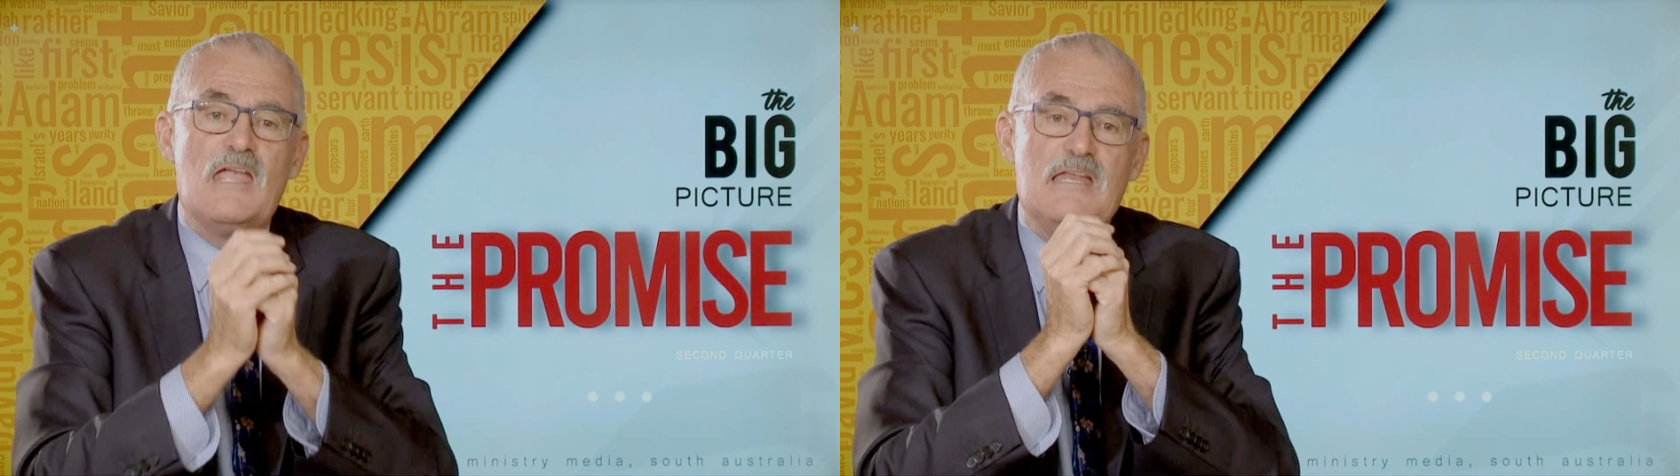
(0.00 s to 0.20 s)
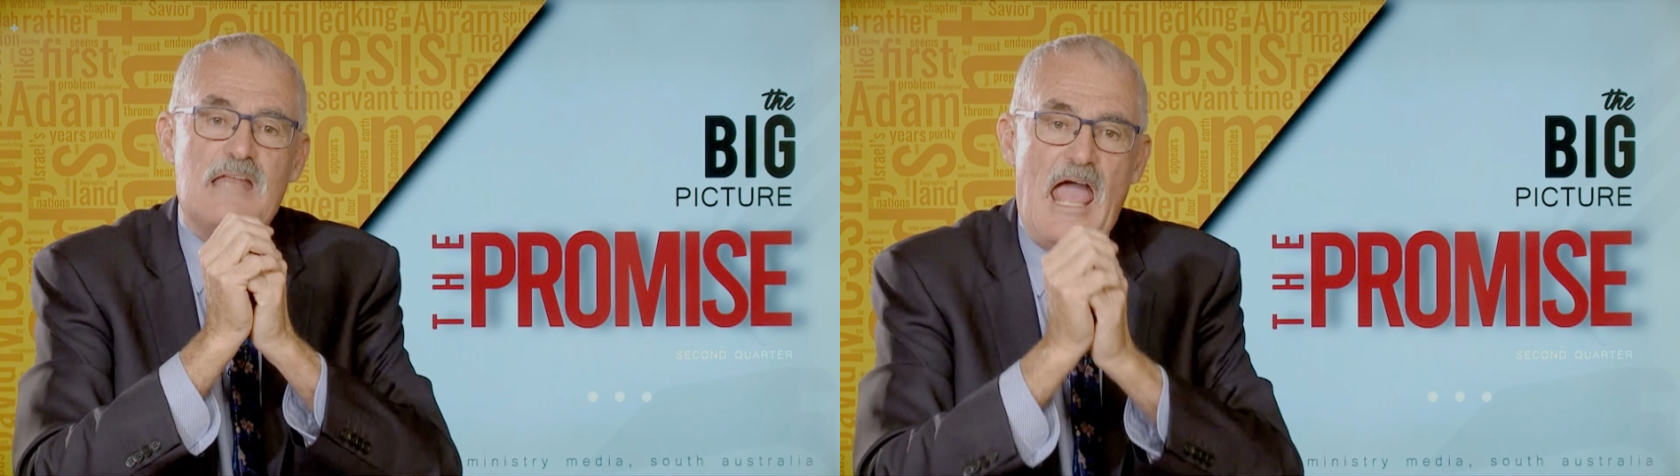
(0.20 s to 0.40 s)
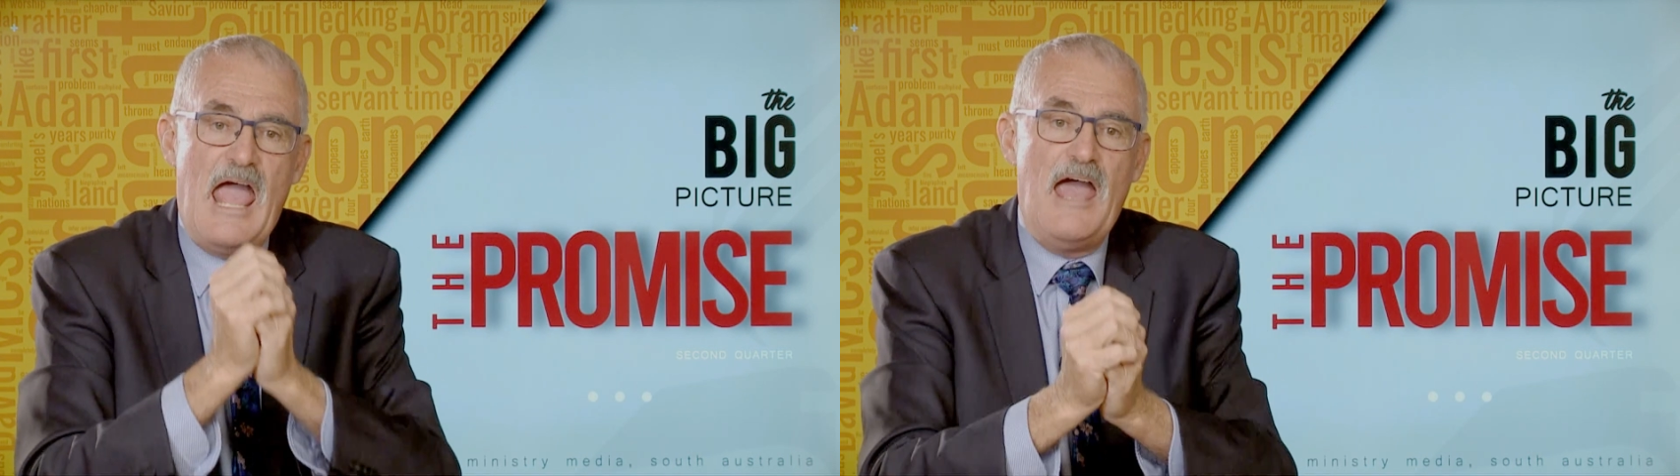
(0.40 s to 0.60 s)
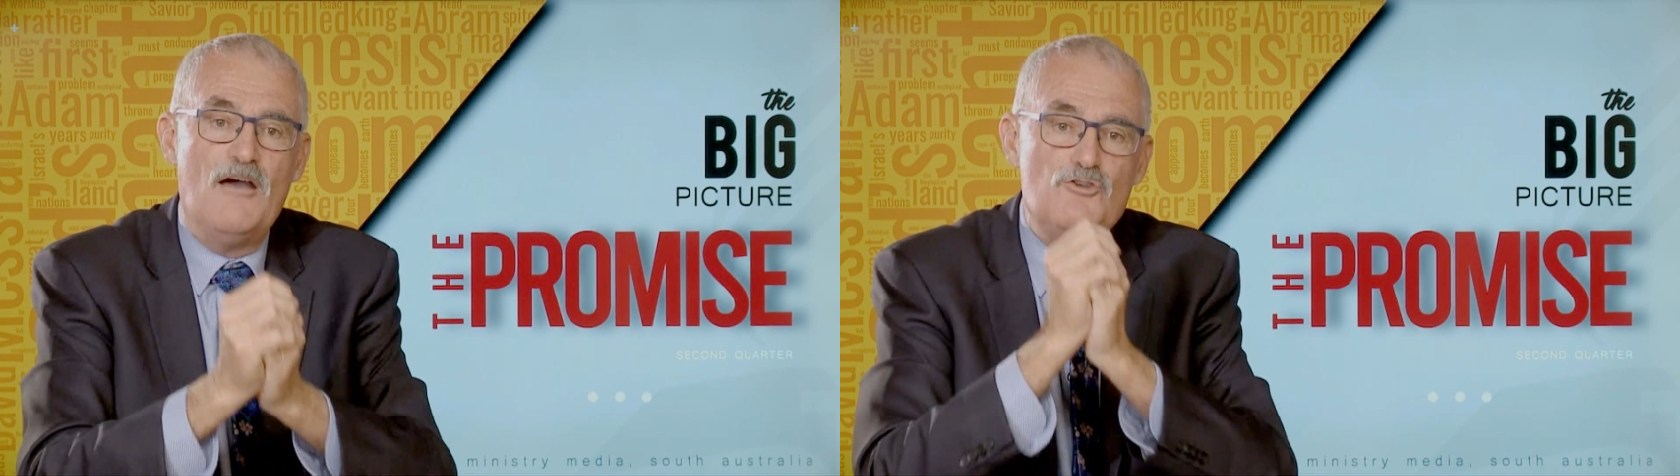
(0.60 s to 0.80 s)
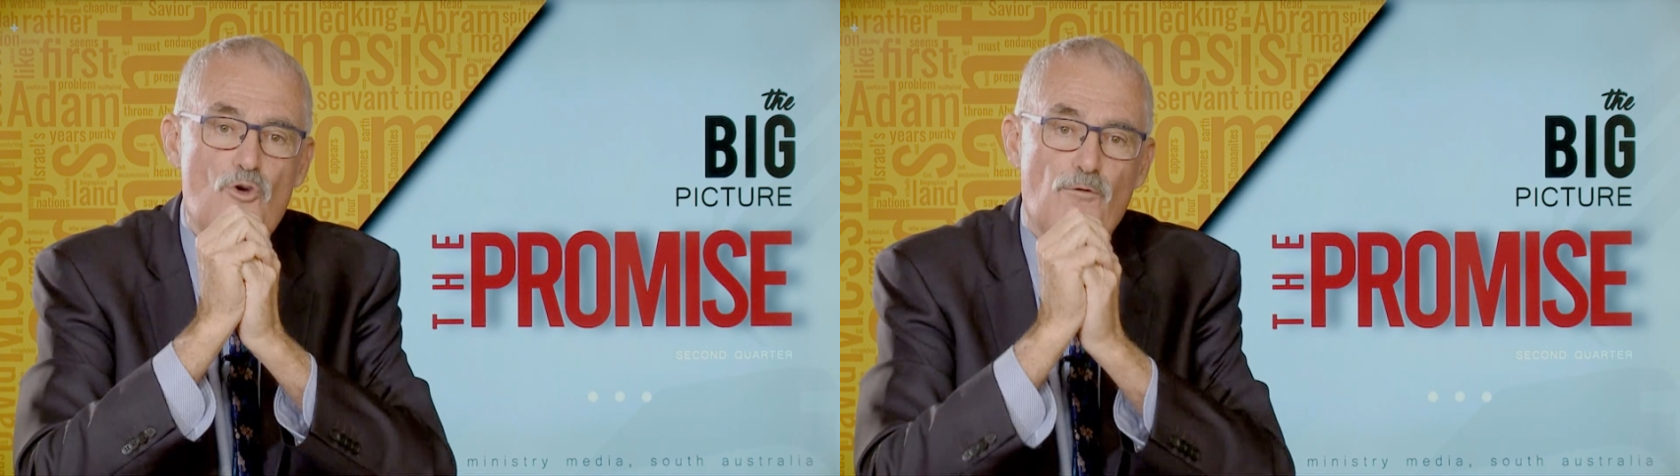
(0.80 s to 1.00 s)
in
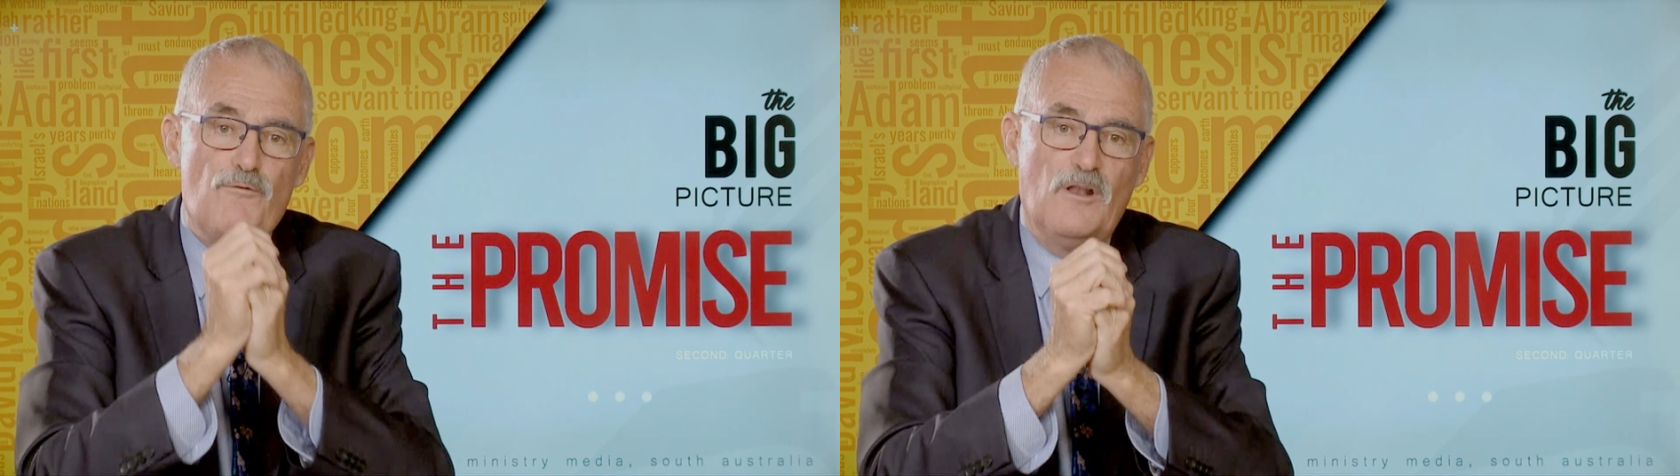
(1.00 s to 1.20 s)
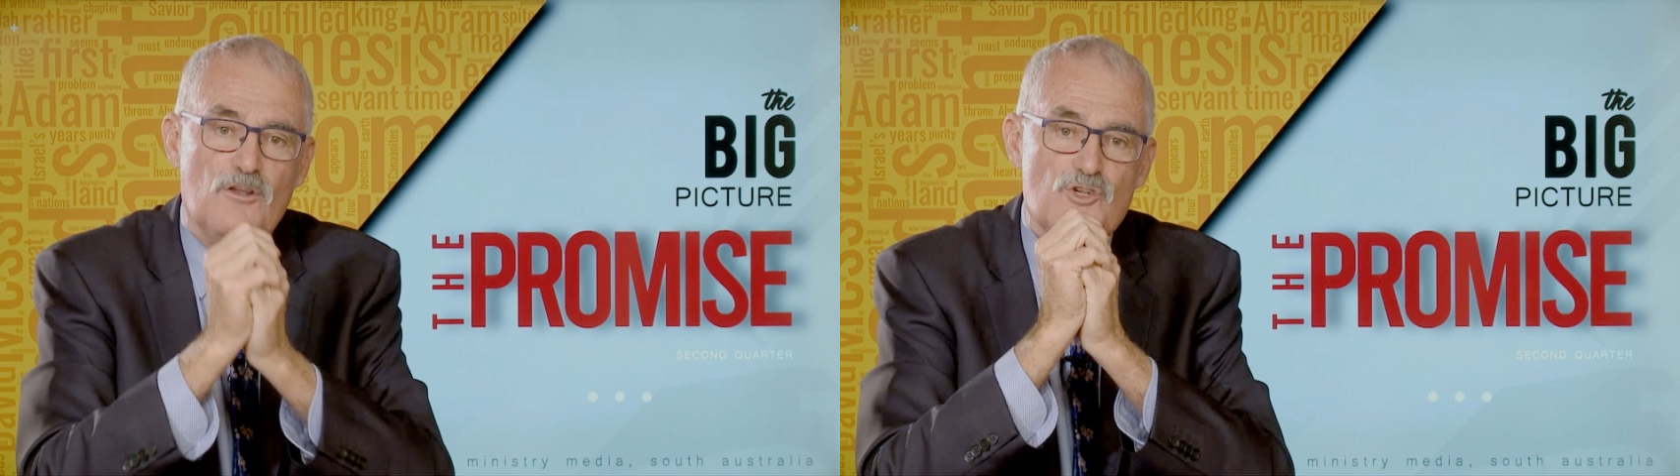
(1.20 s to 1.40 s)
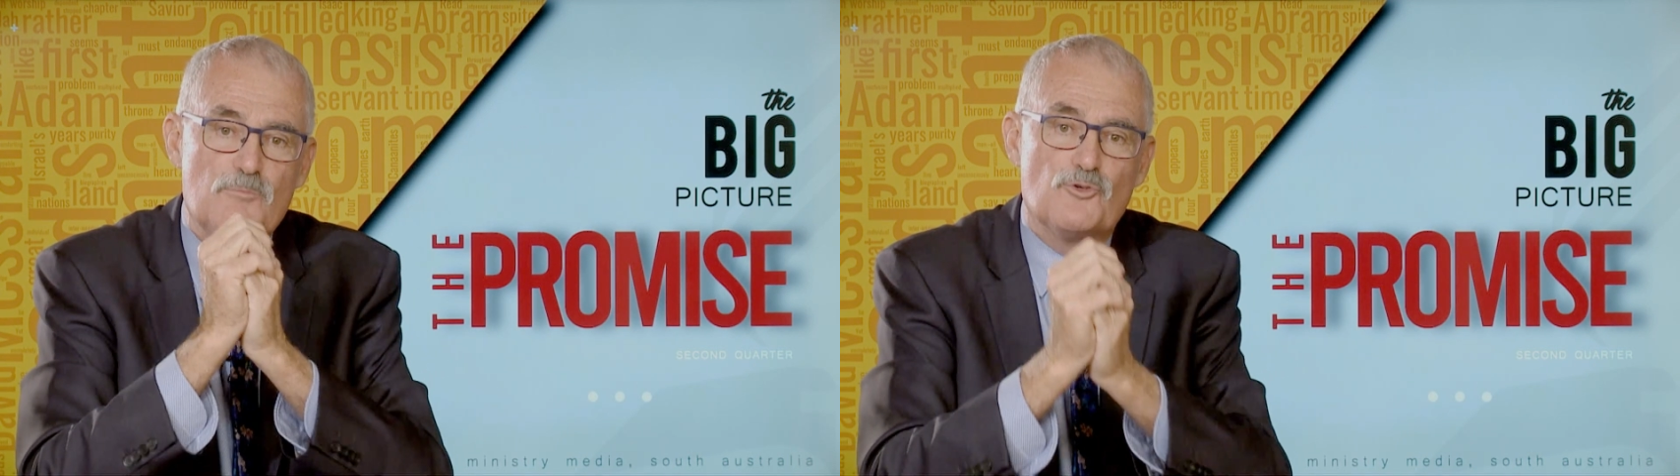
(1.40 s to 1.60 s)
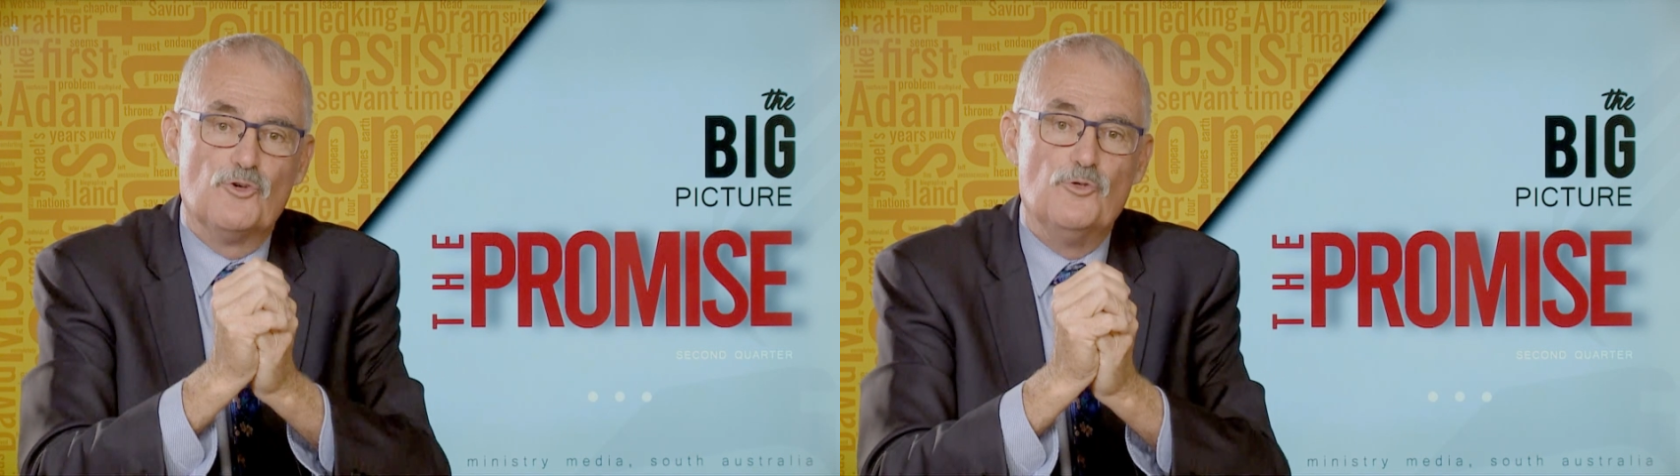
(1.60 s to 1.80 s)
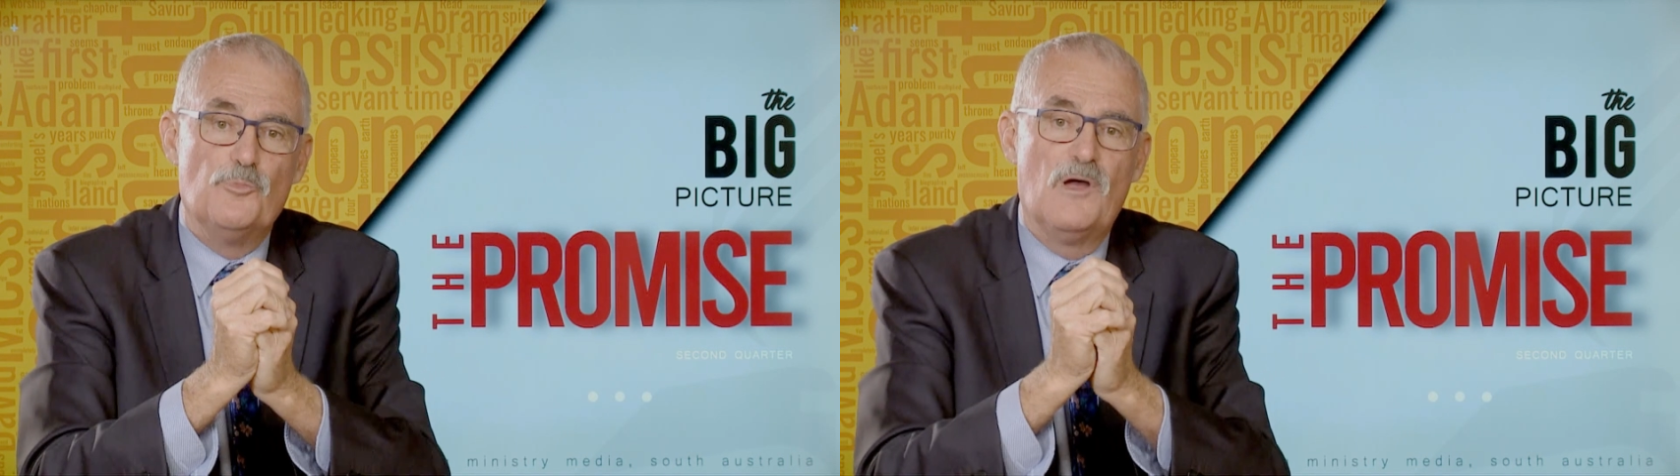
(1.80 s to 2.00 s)
how your fellowship
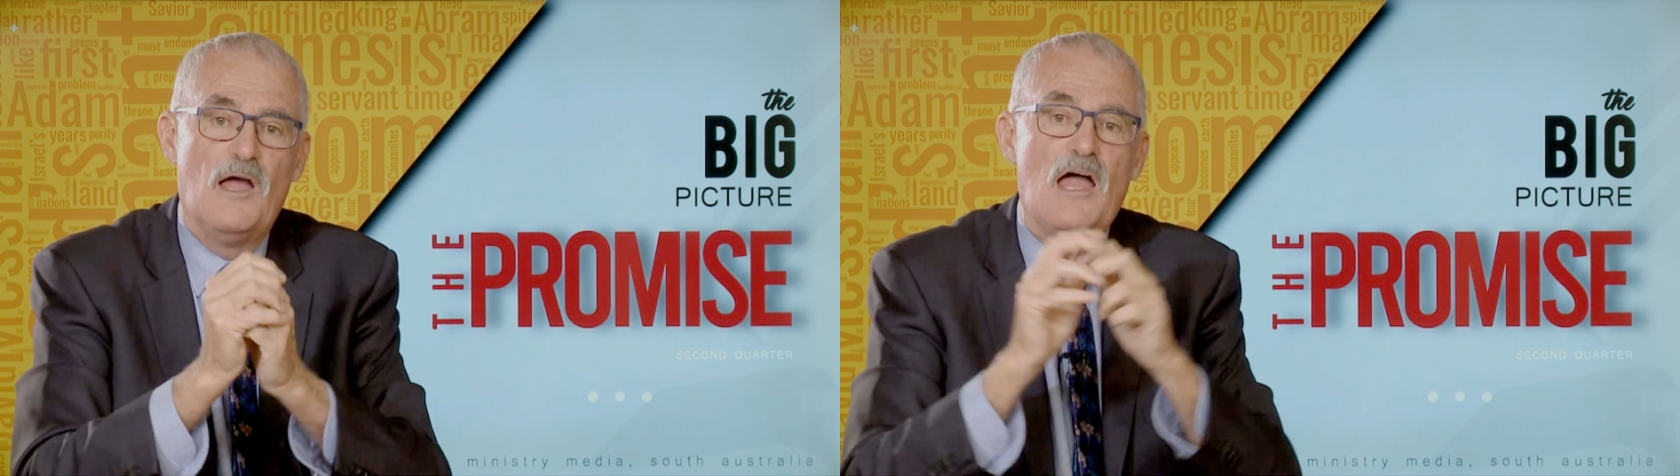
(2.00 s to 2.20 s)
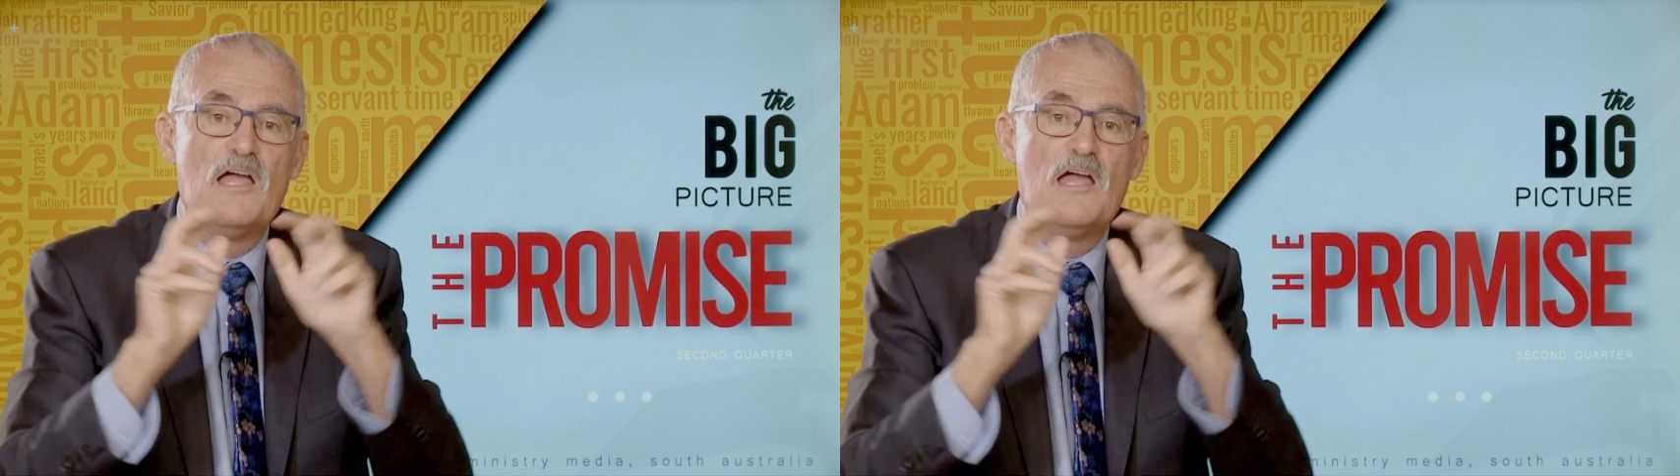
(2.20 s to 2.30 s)
group